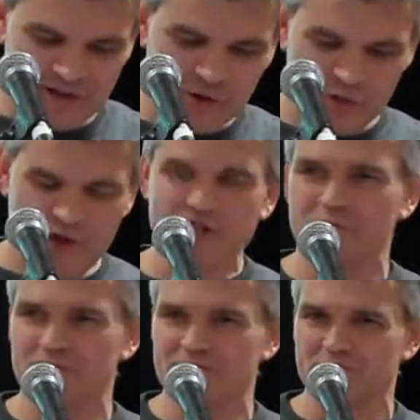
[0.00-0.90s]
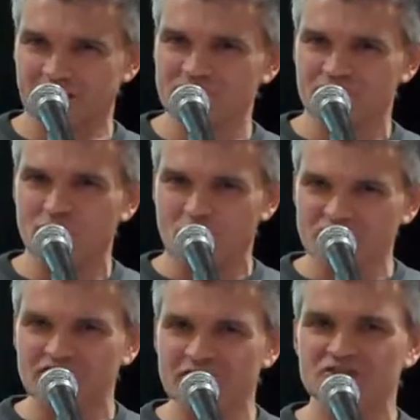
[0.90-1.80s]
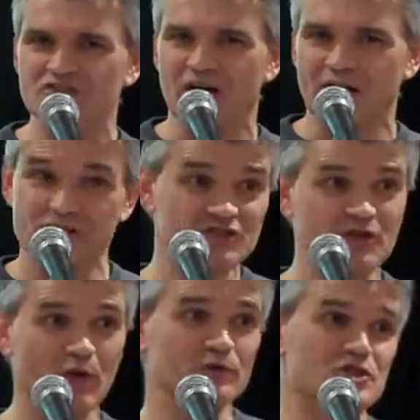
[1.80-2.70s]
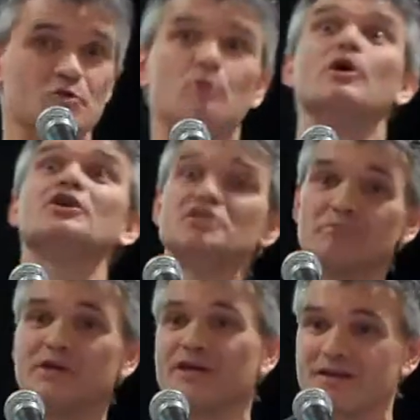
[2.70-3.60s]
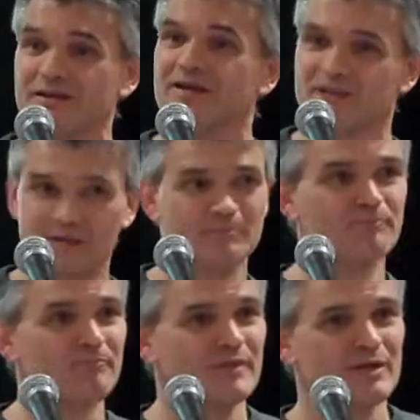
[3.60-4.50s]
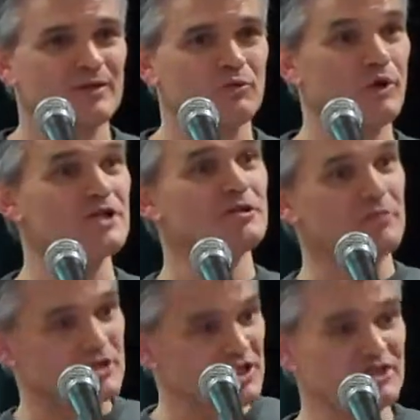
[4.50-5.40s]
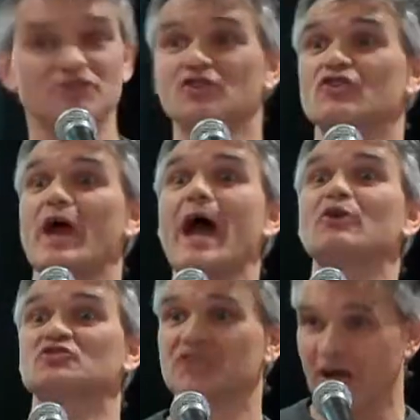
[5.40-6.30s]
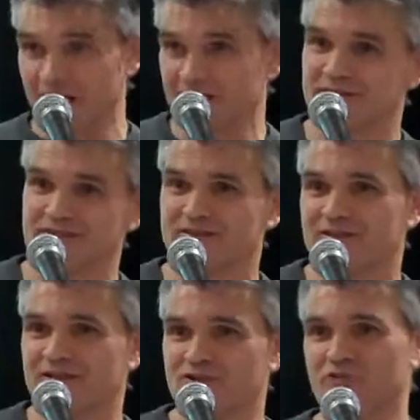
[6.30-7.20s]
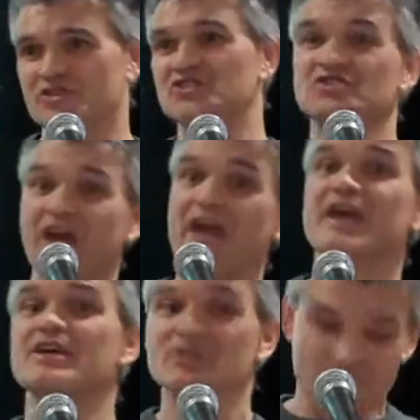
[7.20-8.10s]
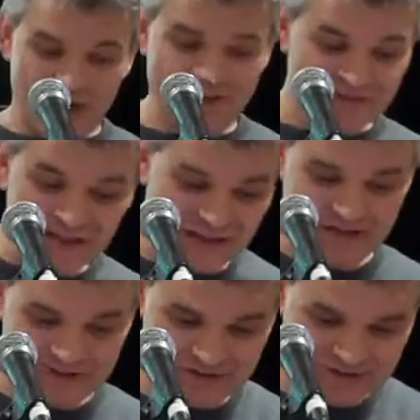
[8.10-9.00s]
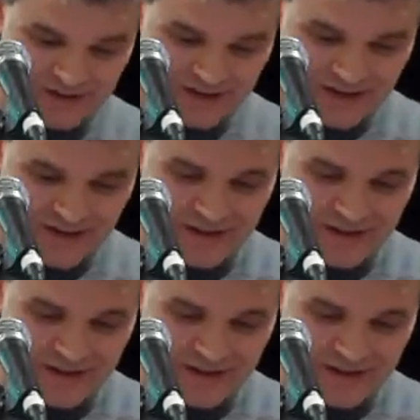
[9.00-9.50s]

Real worship is based on what's the inside. These soldiers were worshipping him, worshipping Jesus on the outside. So just saying the right things.